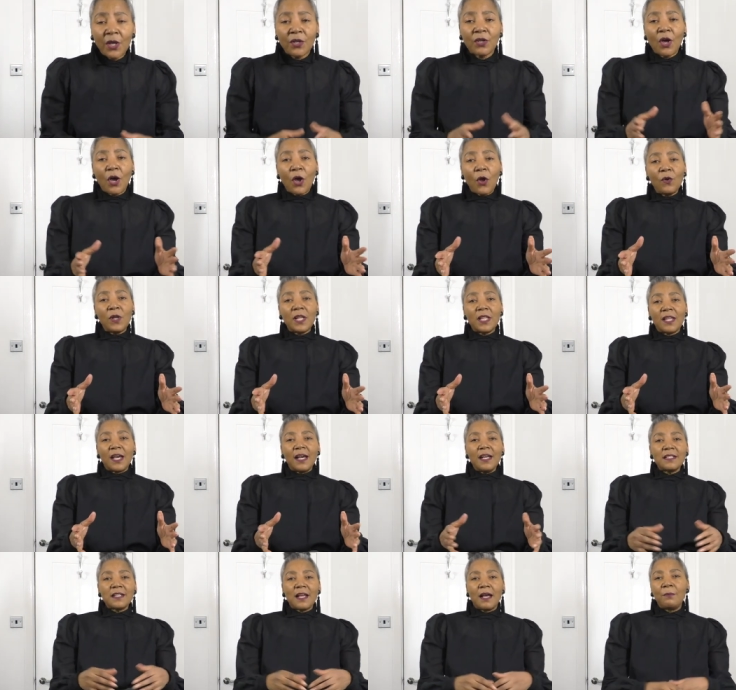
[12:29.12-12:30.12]
Not only
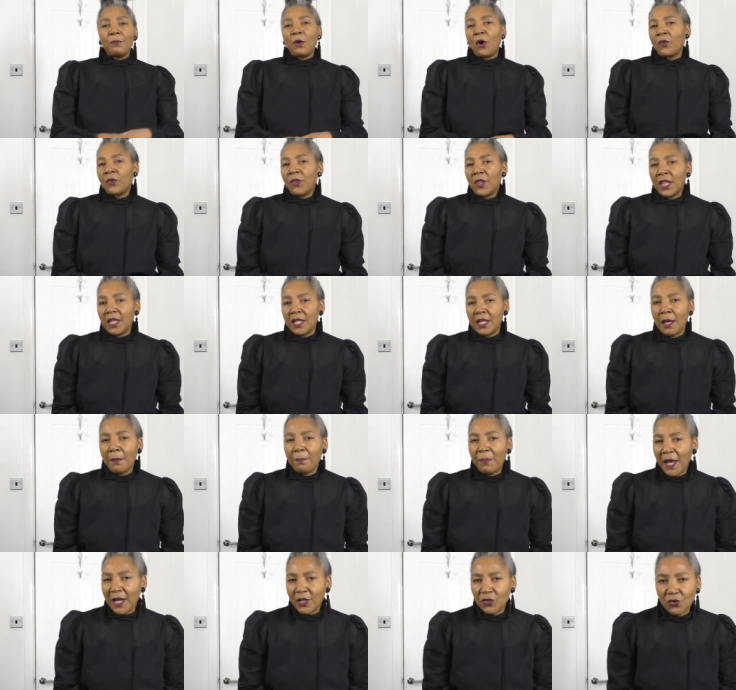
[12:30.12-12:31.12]
that, I'm on the
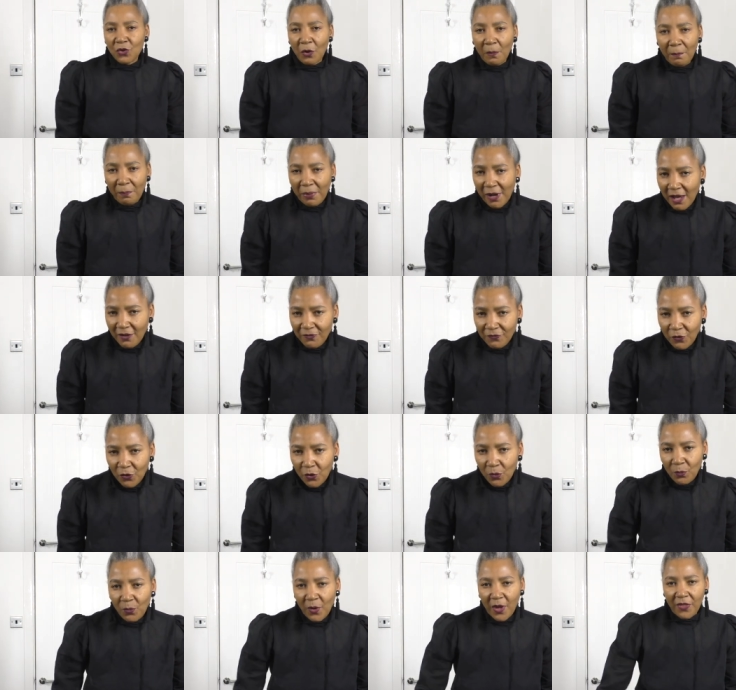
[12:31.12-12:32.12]
Patreon
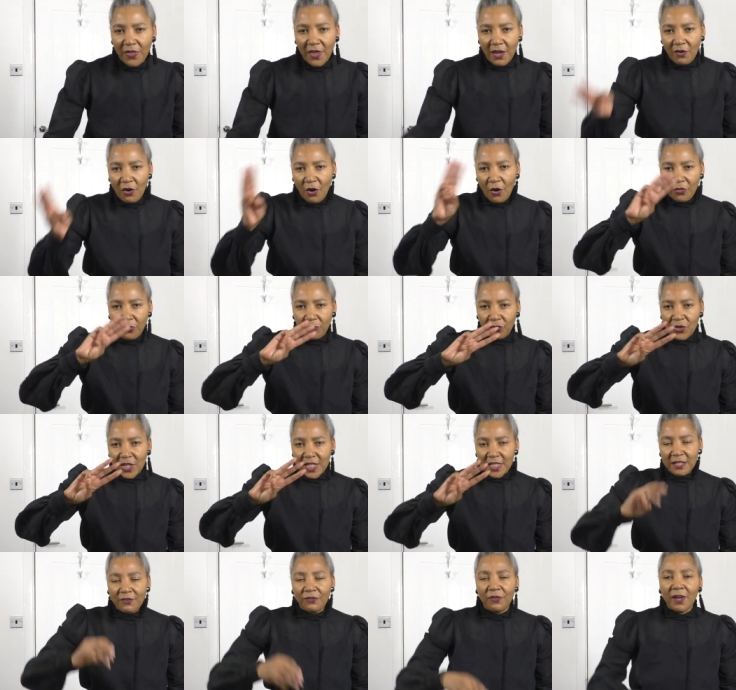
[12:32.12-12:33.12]
platform where there are
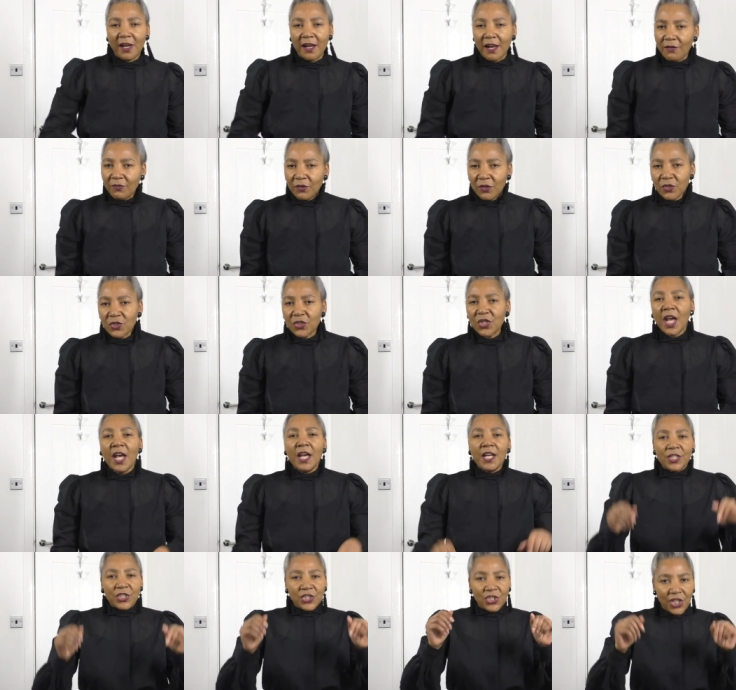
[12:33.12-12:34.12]
three different levels.
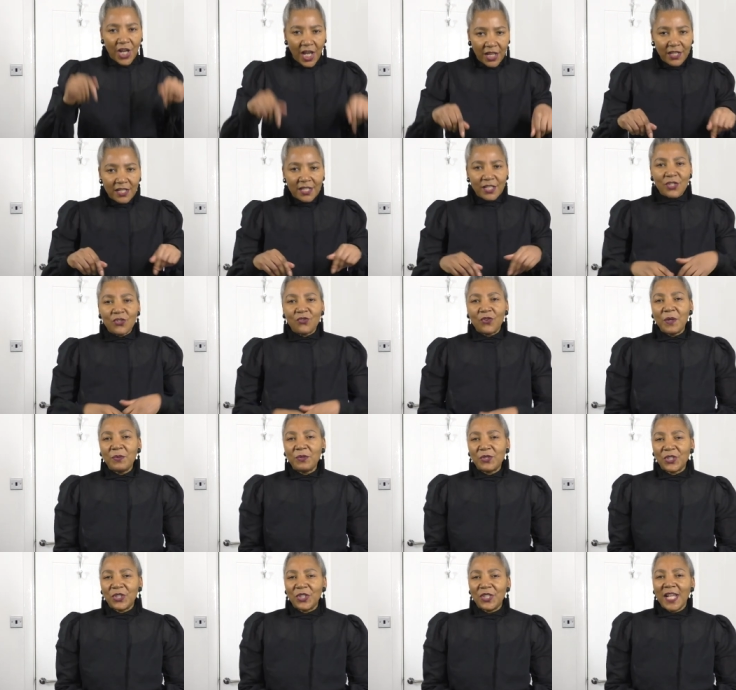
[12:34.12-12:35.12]
Check the
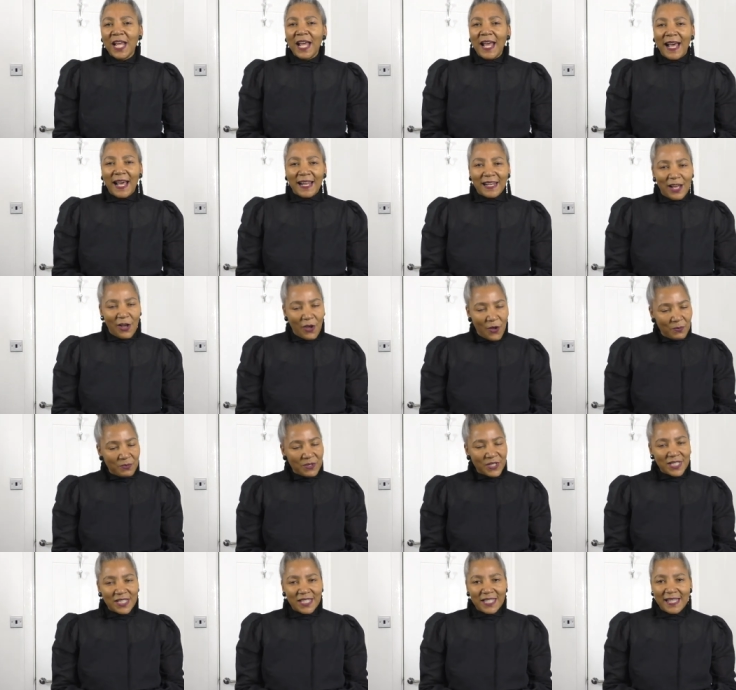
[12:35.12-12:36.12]
description and I hope
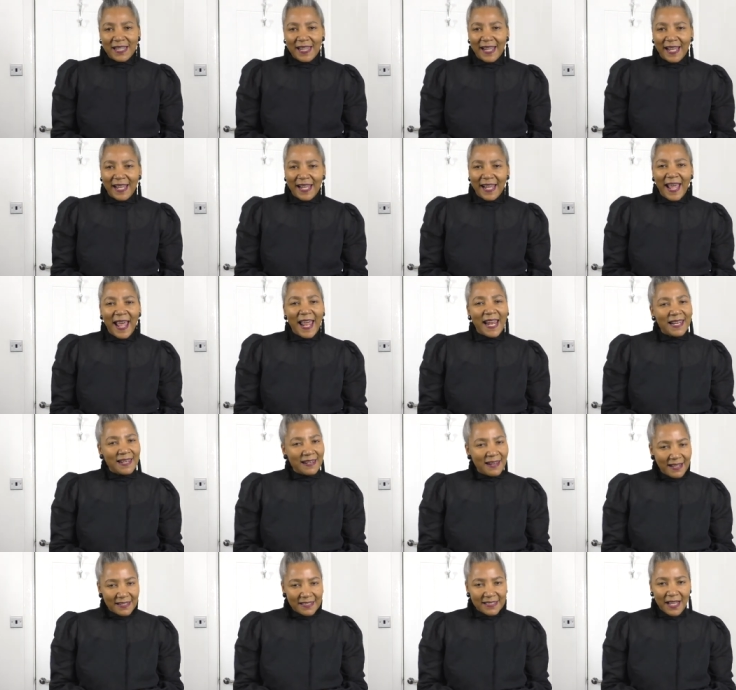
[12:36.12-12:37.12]
to see you there.
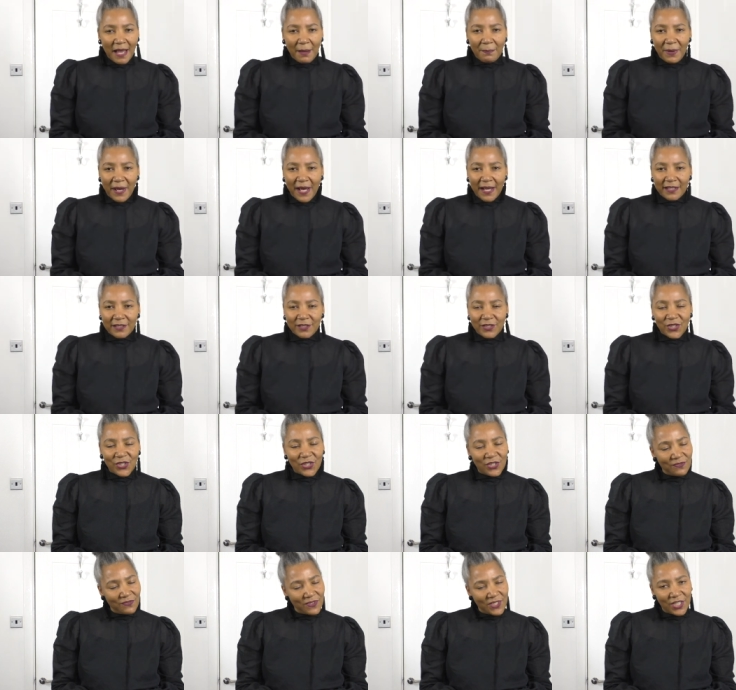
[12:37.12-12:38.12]
Let's get back
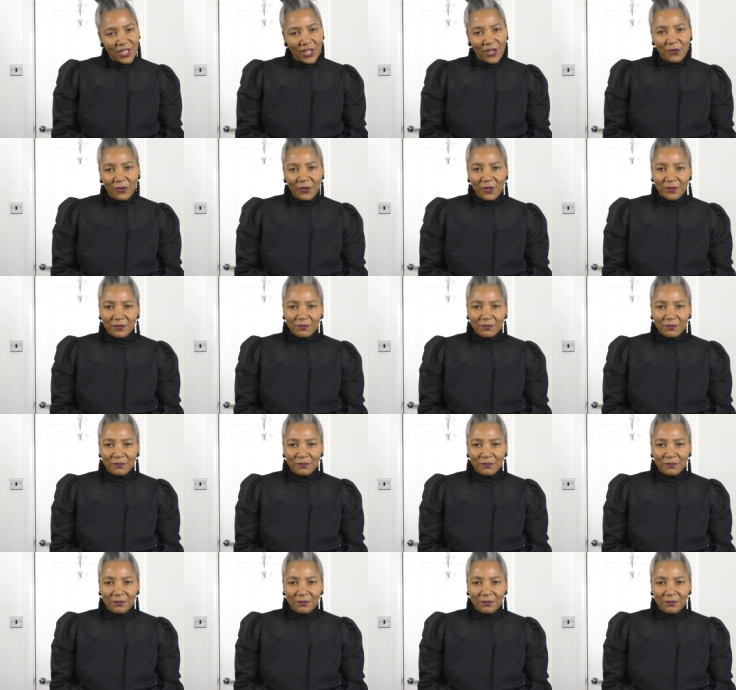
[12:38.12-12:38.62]
to the video.